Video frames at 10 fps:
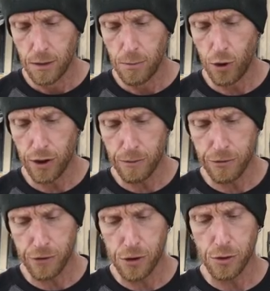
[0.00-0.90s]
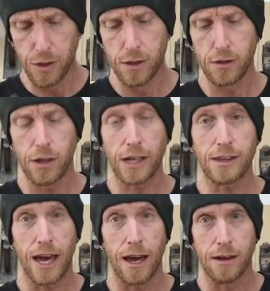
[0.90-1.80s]
pull them through like
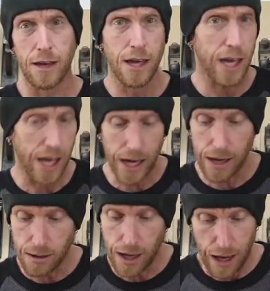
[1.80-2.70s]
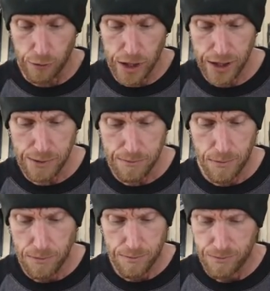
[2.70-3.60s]
that. And really,
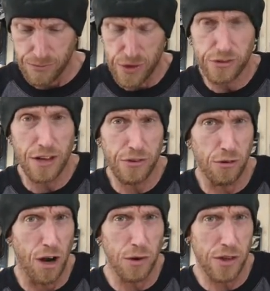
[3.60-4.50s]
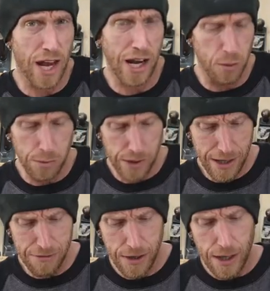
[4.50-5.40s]
there's nothing wrong with that, I don't
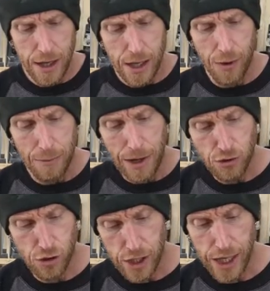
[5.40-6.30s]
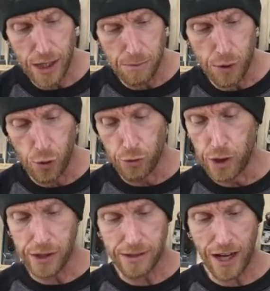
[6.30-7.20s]
believe. You wanna make sure you get it pulled
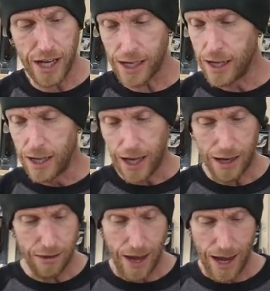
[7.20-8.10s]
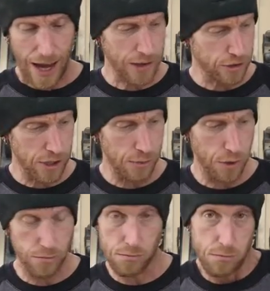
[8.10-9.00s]
really tight, and that actually
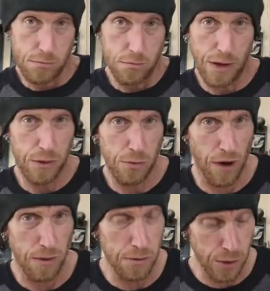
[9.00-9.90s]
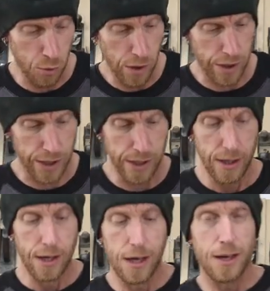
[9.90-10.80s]
would, that would probably work.
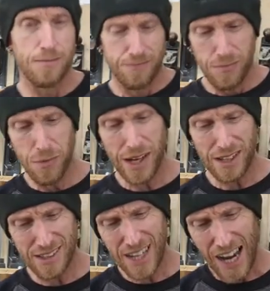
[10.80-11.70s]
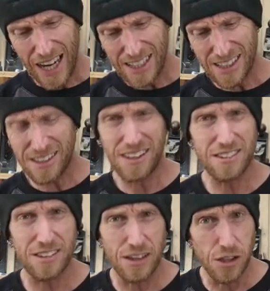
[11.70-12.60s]
But it kinda
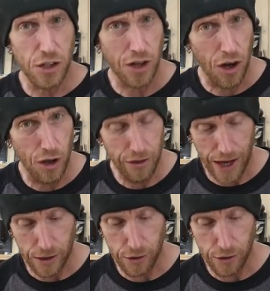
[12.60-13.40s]
doesn't look all that